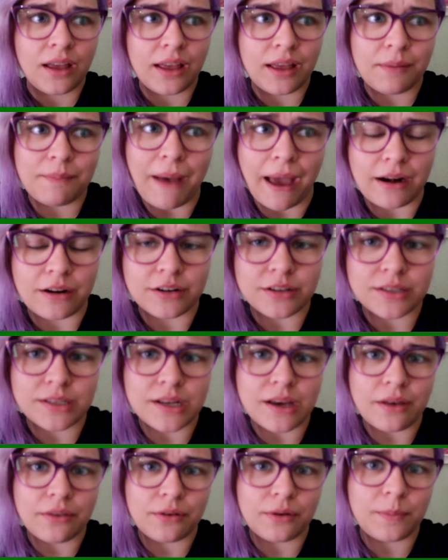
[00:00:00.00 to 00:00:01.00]
it matters
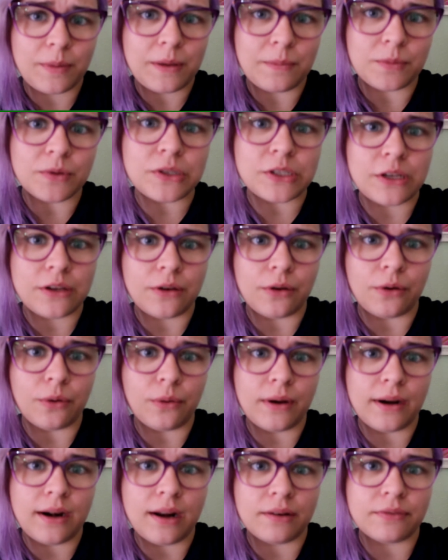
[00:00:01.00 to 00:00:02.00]
to other people
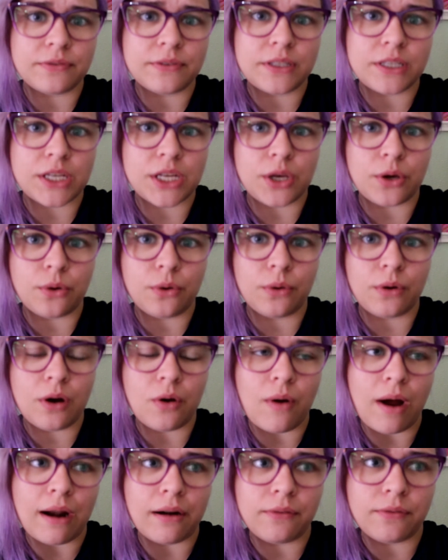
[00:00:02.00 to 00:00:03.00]
too, enough to
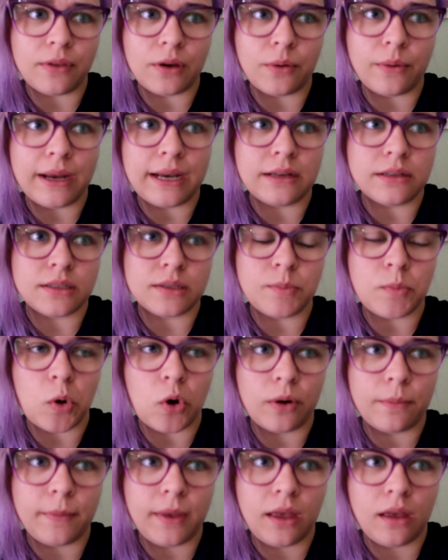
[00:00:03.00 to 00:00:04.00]
go out of their way to
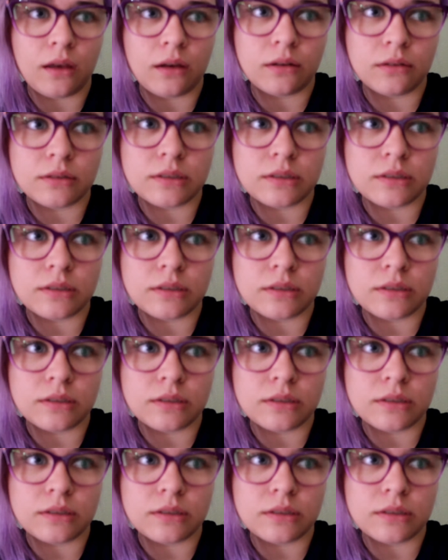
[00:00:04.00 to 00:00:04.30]
support me.